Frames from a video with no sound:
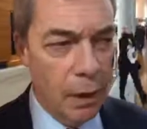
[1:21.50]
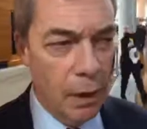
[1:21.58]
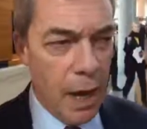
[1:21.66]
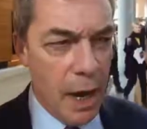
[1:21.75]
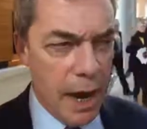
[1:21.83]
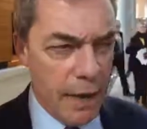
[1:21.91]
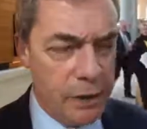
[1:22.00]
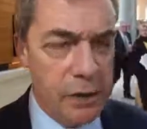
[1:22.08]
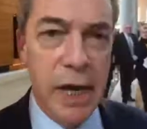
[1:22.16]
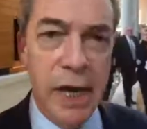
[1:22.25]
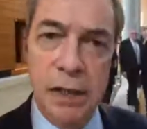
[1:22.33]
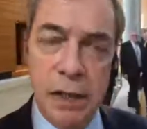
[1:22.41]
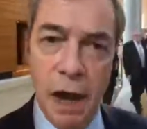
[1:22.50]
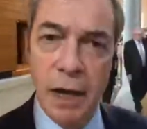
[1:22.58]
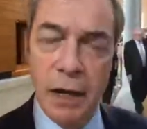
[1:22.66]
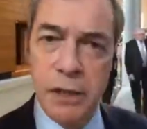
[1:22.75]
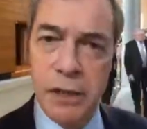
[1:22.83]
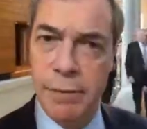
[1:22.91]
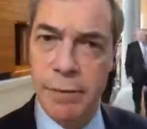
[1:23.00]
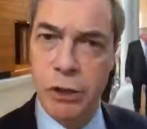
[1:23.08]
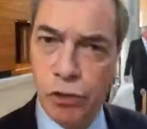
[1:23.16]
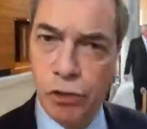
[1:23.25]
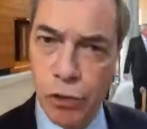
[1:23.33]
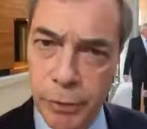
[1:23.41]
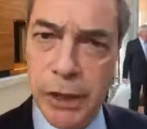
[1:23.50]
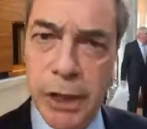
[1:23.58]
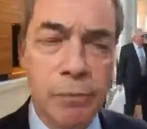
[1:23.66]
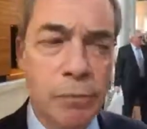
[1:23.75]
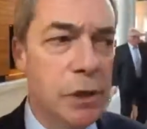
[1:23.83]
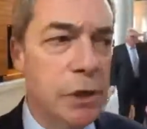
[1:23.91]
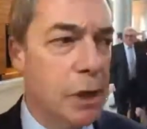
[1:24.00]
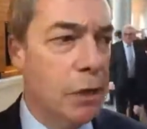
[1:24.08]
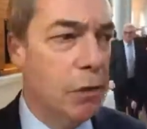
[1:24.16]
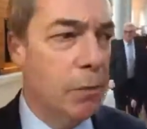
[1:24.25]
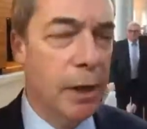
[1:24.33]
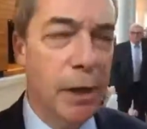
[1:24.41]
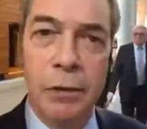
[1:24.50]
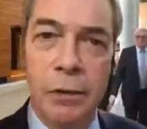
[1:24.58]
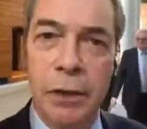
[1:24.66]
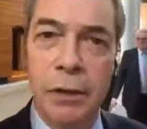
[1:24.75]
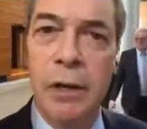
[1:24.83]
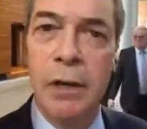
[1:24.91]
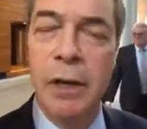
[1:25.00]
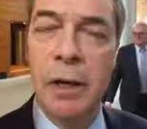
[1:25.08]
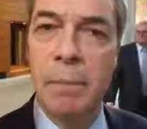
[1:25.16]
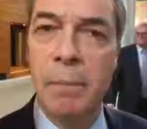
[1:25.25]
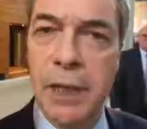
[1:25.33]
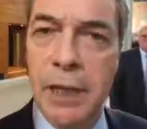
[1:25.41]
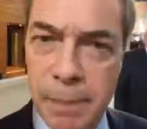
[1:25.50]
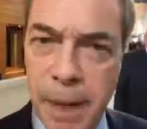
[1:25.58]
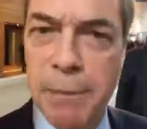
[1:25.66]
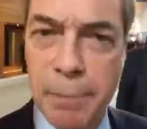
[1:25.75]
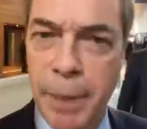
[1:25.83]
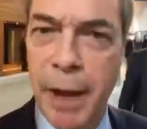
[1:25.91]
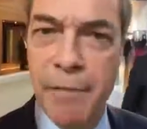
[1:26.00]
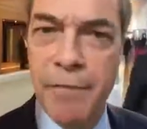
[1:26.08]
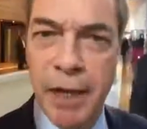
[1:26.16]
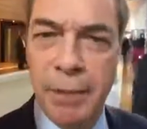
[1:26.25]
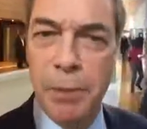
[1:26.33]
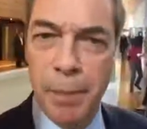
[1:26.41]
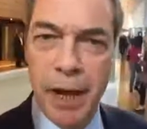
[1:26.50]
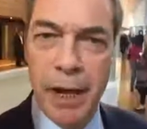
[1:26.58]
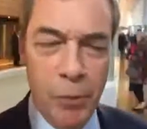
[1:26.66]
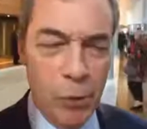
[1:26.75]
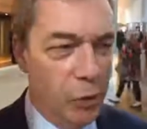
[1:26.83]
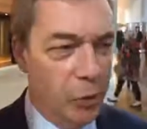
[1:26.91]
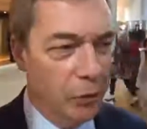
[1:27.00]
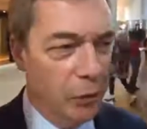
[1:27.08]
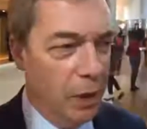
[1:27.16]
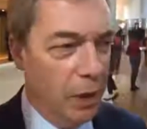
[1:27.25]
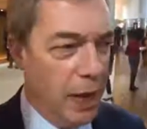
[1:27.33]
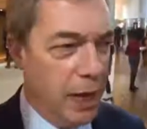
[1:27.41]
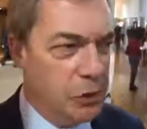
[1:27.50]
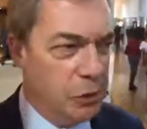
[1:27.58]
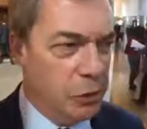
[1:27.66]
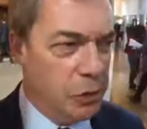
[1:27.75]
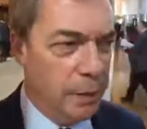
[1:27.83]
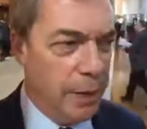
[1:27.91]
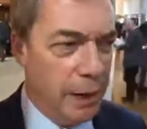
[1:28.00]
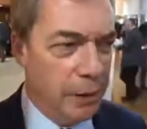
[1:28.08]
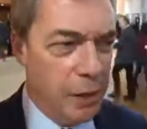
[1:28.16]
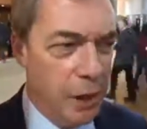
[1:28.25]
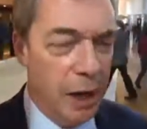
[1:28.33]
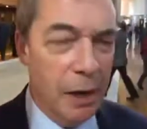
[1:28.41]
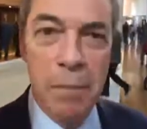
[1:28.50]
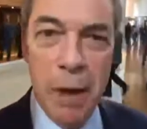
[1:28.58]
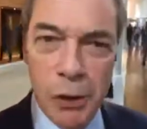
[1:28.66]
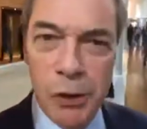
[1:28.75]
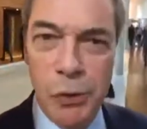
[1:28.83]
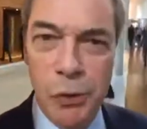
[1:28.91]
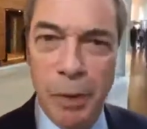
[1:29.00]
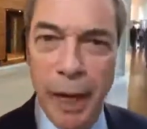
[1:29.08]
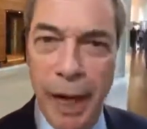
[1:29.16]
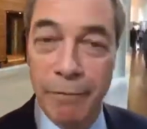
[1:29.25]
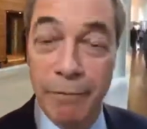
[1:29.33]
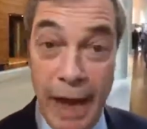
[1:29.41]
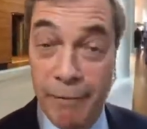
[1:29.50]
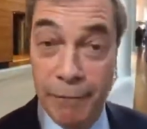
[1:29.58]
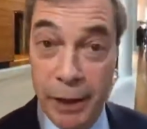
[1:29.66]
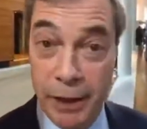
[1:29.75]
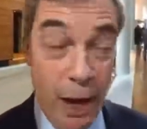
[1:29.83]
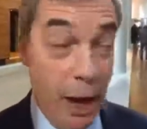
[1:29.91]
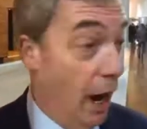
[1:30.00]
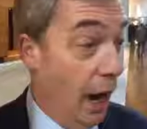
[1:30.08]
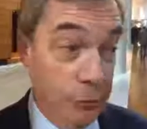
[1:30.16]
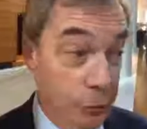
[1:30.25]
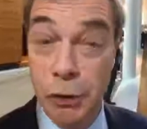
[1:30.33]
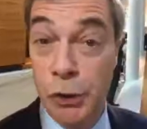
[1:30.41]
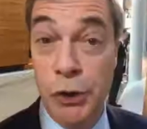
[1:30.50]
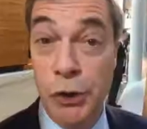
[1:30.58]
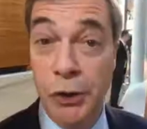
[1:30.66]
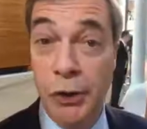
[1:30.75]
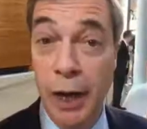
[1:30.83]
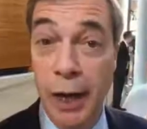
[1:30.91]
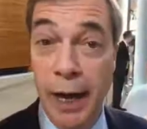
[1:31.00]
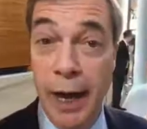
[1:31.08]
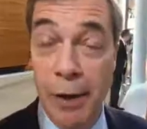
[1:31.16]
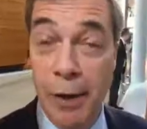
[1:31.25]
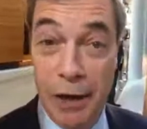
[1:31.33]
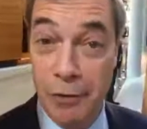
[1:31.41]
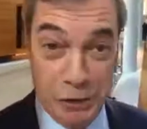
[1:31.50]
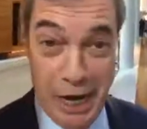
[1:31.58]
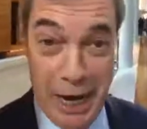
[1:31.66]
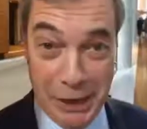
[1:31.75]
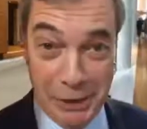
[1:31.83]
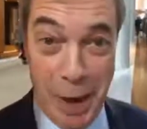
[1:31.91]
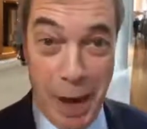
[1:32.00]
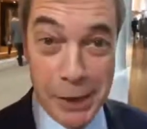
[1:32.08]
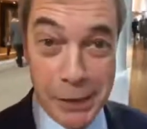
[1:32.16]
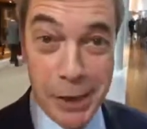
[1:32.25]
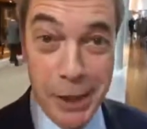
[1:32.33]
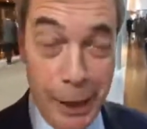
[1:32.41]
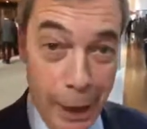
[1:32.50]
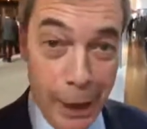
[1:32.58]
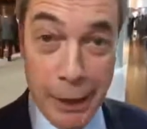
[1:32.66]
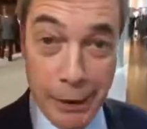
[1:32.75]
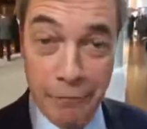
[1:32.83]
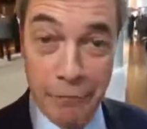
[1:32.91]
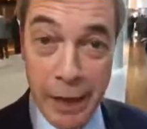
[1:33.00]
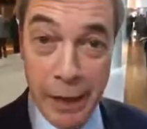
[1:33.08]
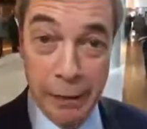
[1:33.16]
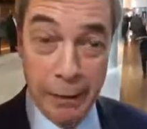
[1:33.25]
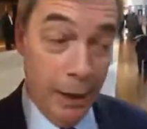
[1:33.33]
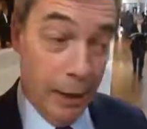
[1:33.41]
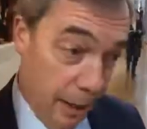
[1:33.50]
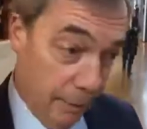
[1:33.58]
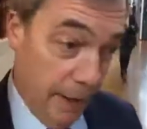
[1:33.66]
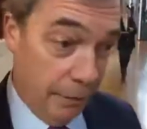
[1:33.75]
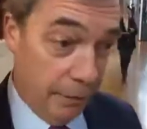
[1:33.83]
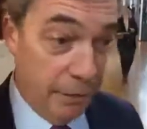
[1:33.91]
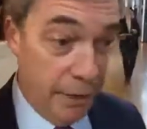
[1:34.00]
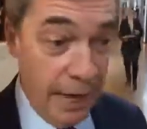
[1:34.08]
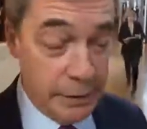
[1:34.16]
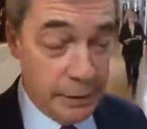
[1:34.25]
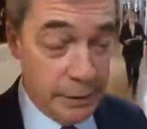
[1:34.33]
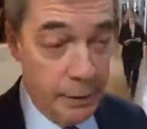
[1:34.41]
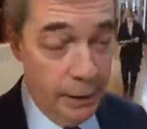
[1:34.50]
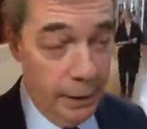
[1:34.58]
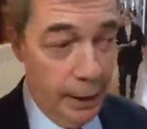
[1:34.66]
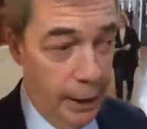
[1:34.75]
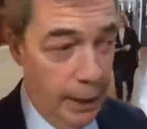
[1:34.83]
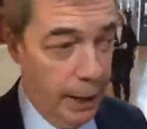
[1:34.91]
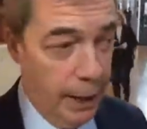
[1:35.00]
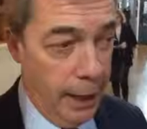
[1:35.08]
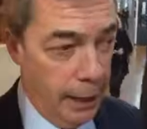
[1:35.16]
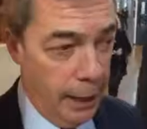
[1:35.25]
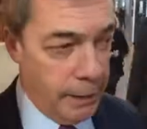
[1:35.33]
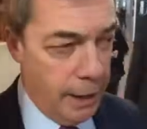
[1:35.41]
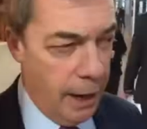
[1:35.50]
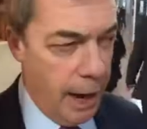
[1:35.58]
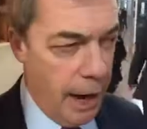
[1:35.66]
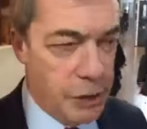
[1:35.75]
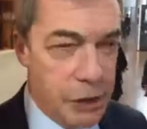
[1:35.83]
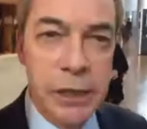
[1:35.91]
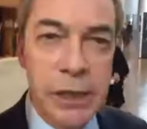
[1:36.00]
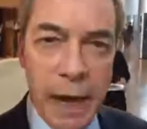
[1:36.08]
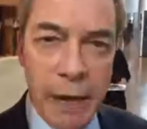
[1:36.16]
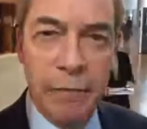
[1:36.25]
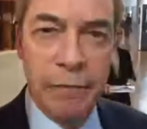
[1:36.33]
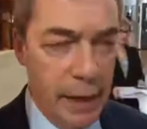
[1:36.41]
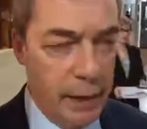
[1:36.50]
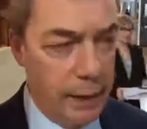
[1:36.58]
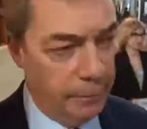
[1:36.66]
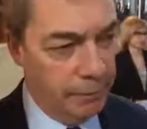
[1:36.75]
He even says that Ireland's now a contributor to the European Union, but he's prepared for them to pay more. He talked about a Marshall Plan for Africa. I'm not sure how Irish taxpayers are going to feel about that. And I just get the feeling